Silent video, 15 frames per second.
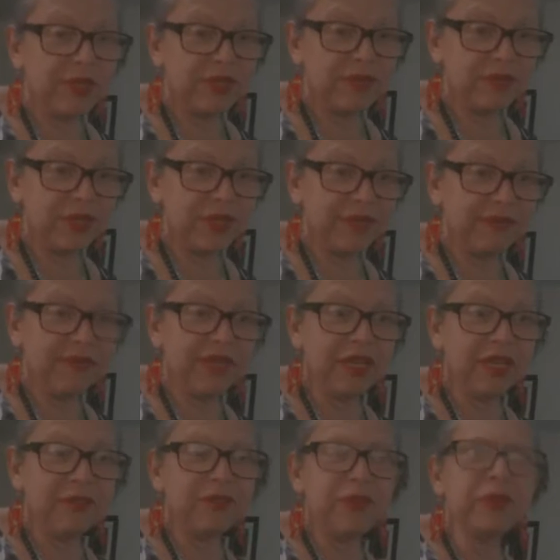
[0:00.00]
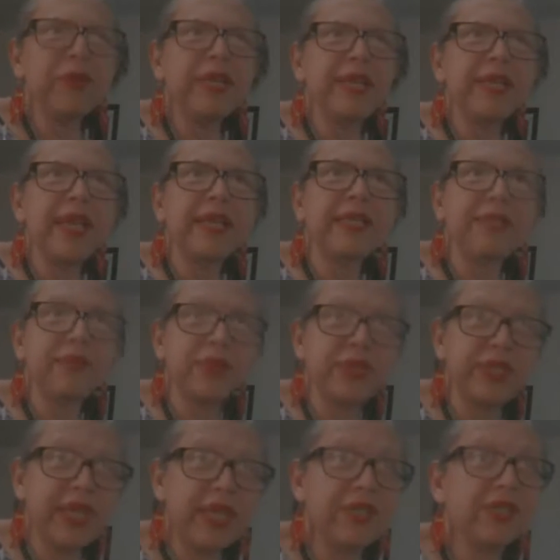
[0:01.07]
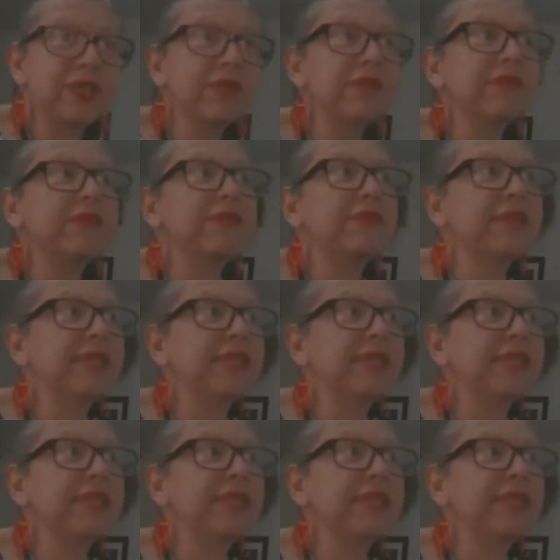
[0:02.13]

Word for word: when we come, when we hear like deportation, the